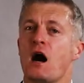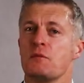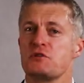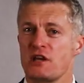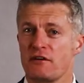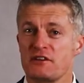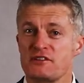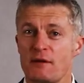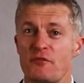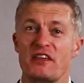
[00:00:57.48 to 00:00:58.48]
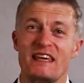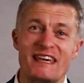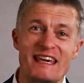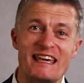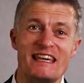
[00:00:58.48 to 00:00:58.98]
I'm sharing some of the
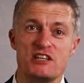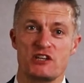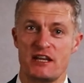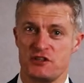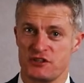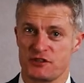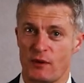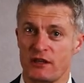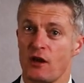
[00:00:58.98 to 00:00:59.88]
key changes when